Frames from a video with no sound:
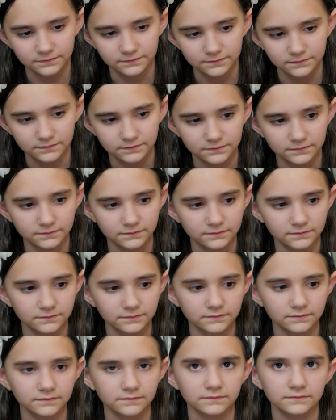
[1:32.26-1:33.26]

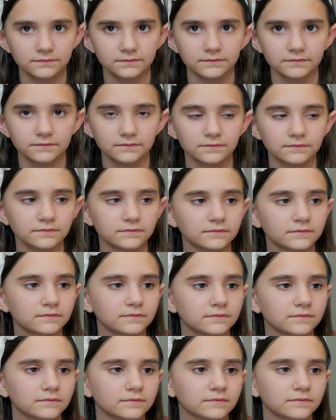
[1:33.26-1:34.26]

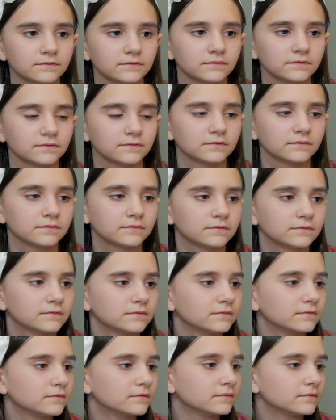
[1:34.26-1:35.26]
(silent)